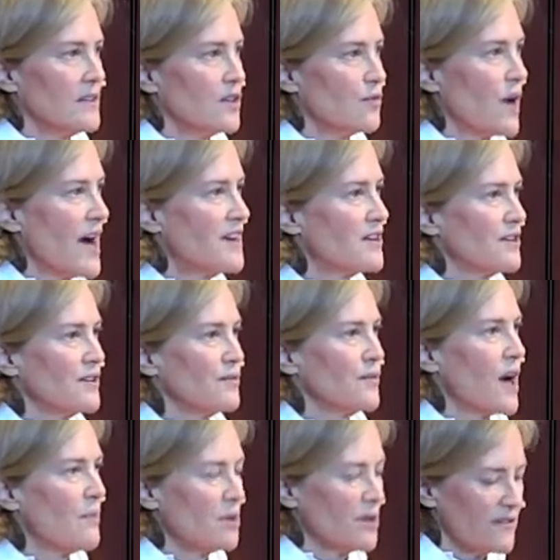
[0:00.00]
The writer
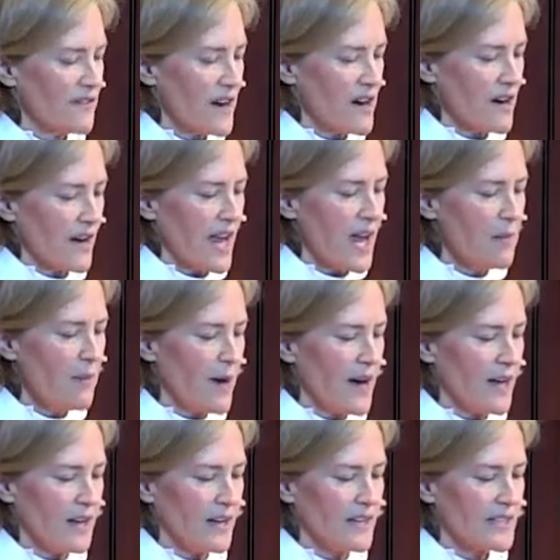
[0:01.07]
Robert Farrar
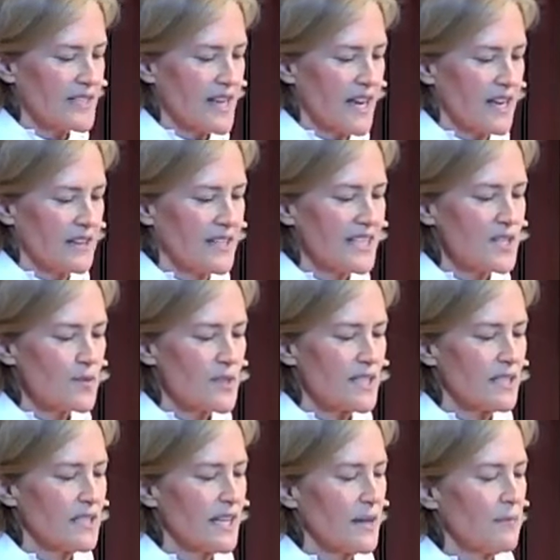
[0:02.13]
Capon said this
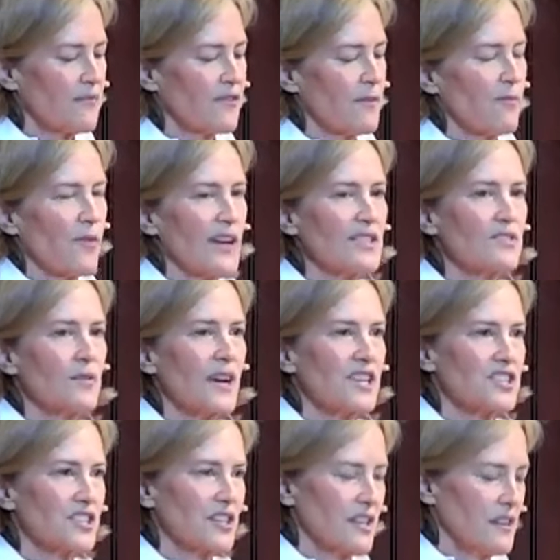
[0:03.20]
was a leap from
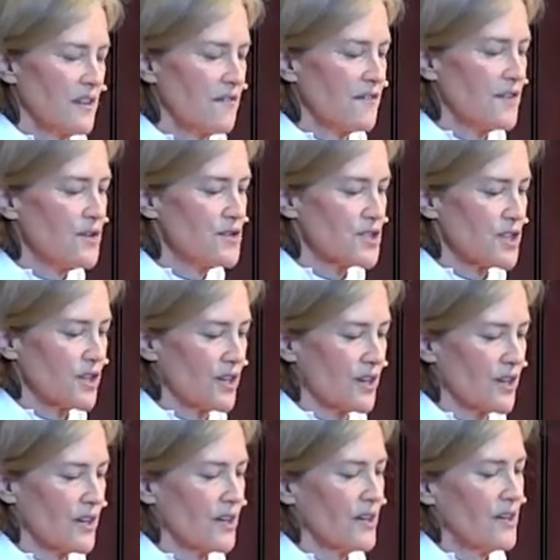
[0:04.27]
resurrection in the
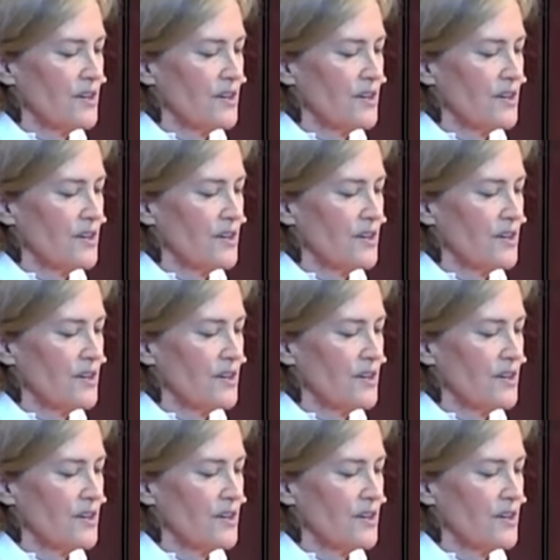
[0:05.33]
future